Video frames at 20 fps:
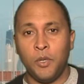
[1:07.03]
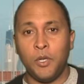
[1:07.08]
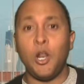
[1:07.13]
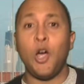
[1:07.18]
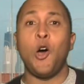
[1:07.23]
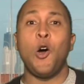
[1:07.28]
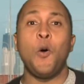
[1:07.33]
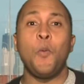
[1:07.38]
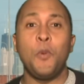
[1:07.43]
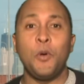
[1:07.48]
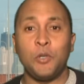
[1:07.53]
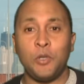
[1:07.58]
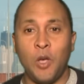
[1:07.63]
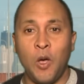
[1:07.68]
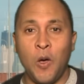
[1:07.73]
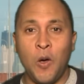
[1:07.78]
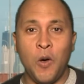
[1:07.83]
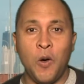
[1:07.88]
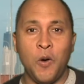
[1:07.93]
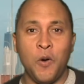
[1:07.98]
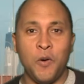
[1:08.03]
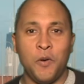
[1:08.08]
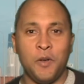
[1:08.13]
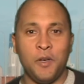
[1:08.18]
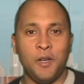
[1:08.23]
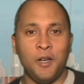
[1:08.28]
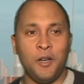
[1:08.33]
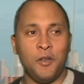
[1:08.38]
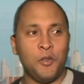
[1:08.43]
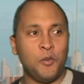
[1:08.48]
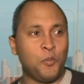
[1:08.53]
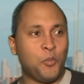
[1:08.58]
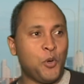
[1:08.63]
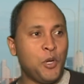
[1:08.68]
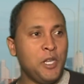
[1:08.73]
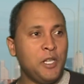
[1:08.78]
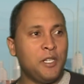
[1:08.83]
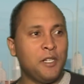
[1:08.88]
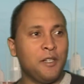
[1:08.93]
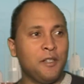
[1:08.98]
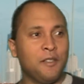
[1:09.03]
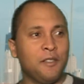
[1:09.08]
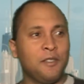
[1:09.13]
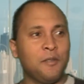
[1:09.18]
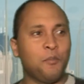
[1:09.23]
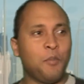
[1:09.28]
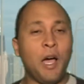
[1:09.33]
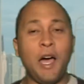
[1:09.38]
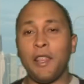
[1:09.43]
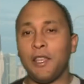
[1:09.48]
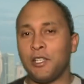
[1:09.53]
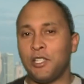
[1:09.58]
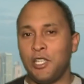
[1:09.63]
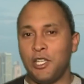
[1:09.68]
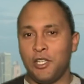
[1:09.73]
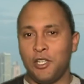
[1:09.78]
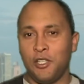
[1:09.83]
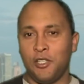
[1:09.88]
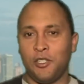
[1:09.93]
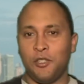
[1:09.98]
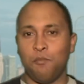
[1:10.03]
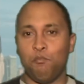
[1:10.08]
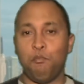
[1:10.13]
but almost all of the preachers, politicians,